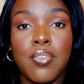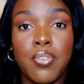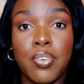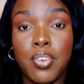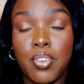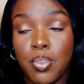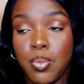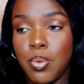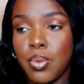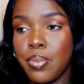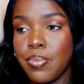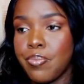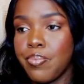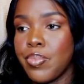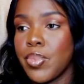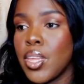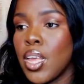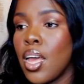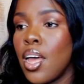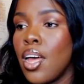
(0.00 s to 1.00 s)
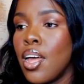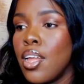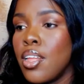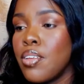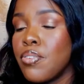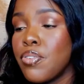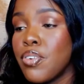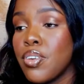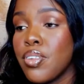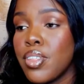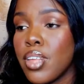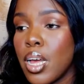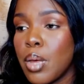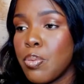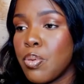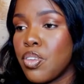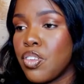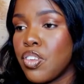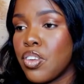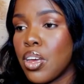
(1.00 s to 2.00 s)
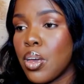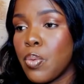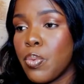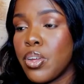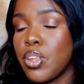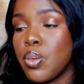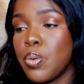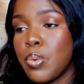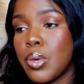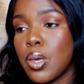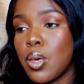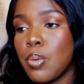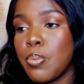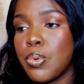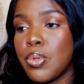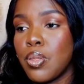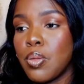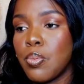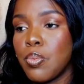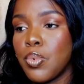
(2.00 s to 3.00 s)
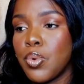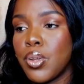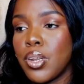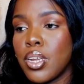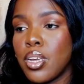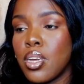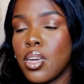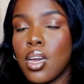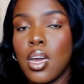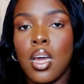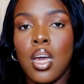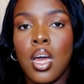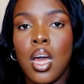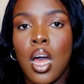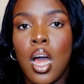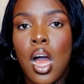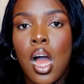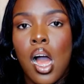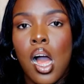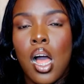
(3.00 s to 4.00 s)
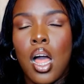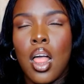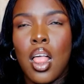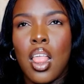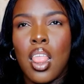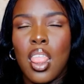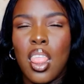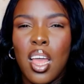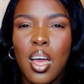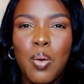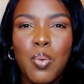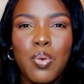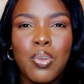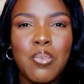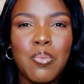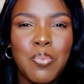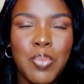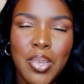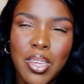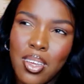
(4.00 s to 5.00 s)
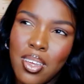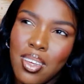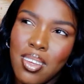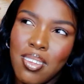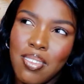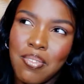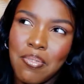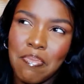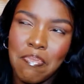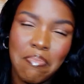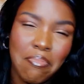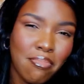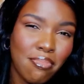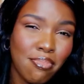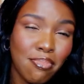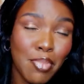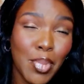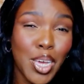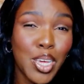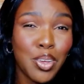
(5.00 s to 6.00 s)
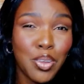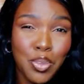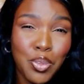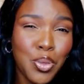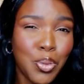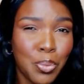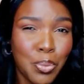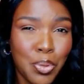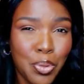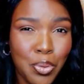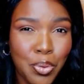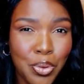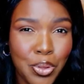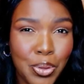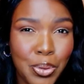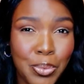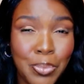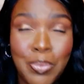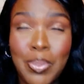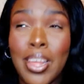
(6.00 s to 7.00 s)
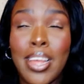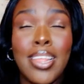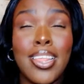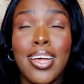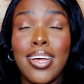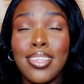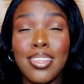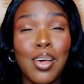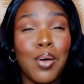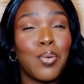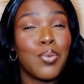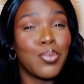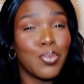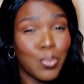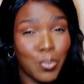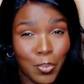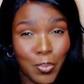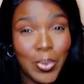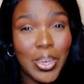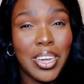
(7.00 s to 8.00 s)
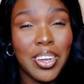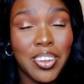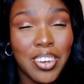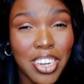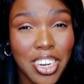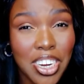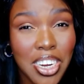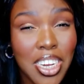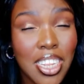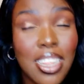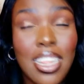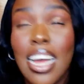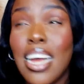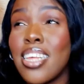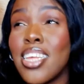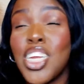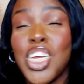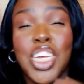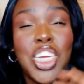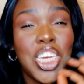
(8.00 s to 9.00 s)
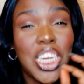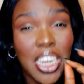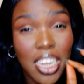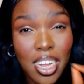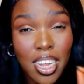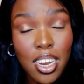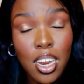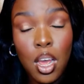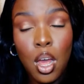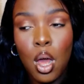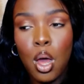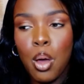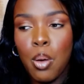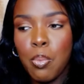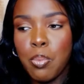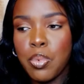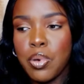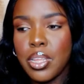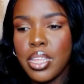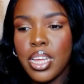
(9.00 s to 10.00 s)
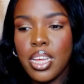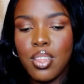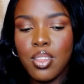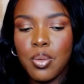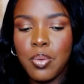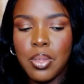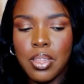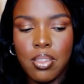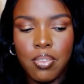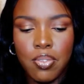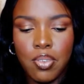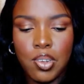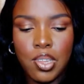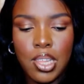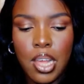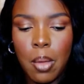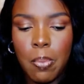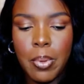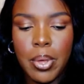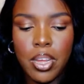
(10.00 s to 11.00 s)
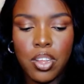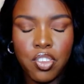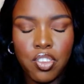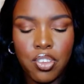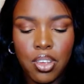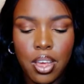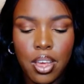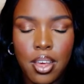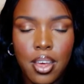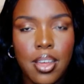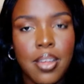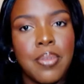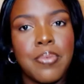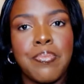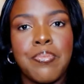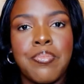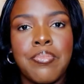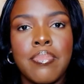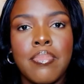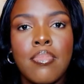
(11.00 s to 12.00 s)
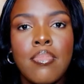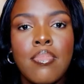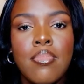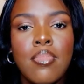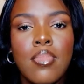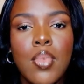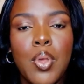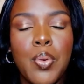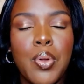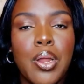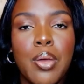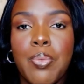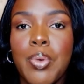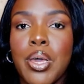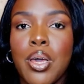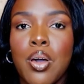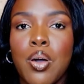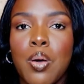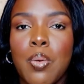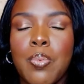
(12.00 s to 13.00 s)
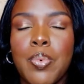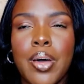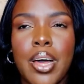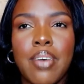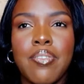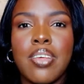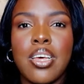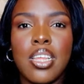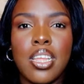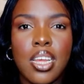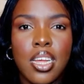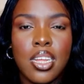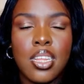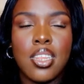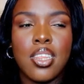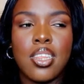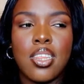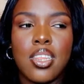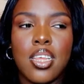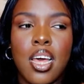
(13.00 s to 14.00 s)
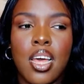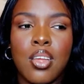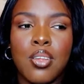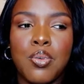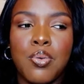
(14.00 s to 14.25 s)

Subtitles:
The first one. The first app you check when you wake up in the morning. That would be my YouTube studio. That sounds weird as shit, but that's always the first app I check when I wake up. But after that, I